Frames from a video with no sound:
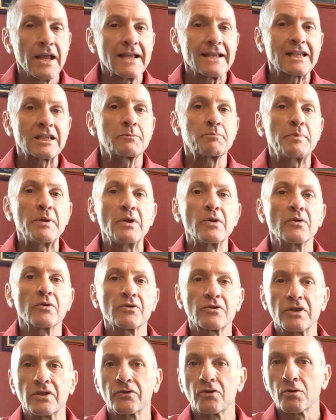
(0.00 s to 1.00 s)

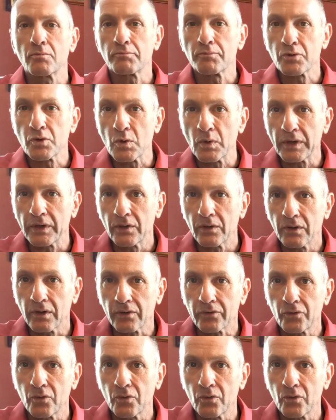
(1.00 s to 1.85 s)
spears into pruning hooks,